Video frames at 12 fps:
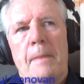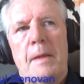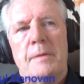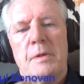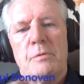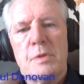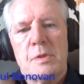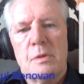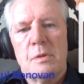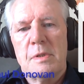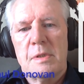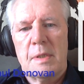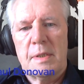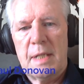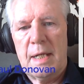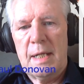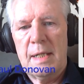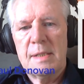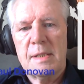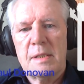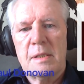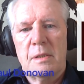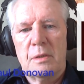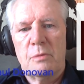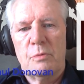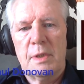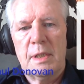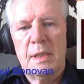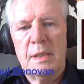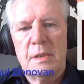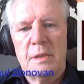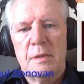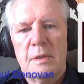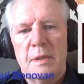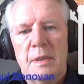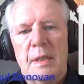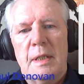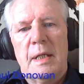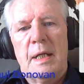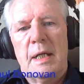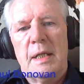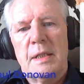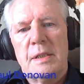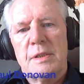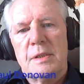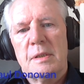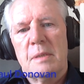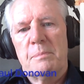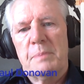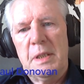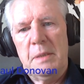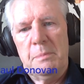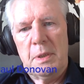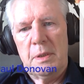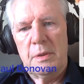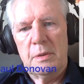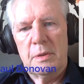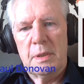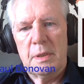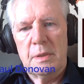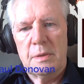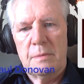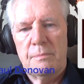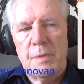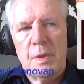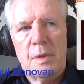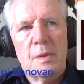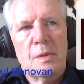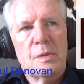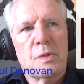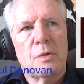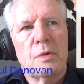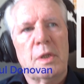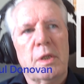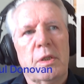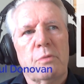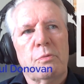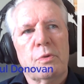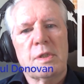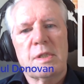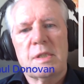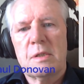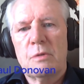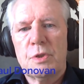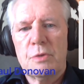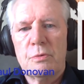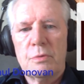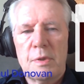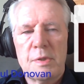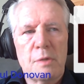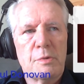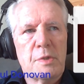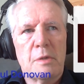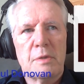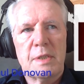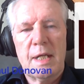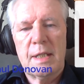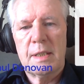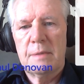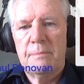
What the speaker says: The results, the task on the one hand, and the people on the other hand. So you'll hear the word sociotech